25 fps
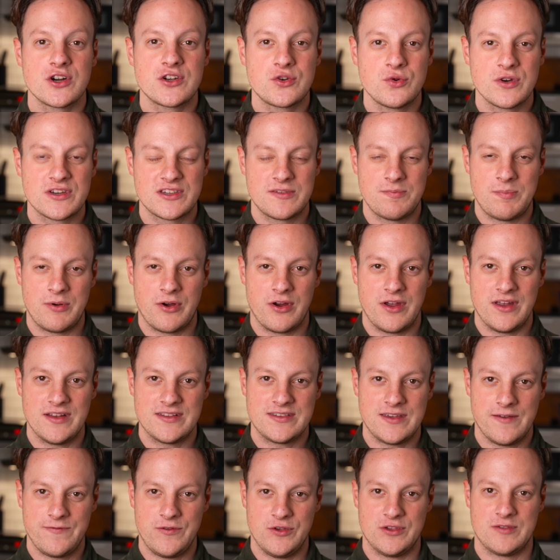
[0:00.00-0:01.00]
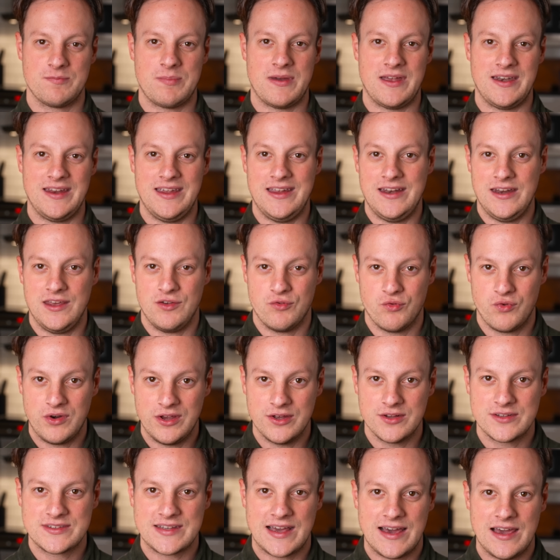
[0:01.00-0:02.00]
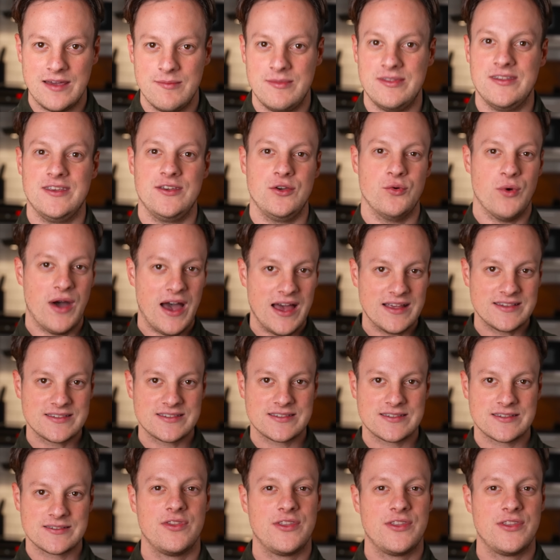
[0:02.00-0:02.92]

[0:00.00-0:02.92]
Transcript: to experience if you spent any real time in the US.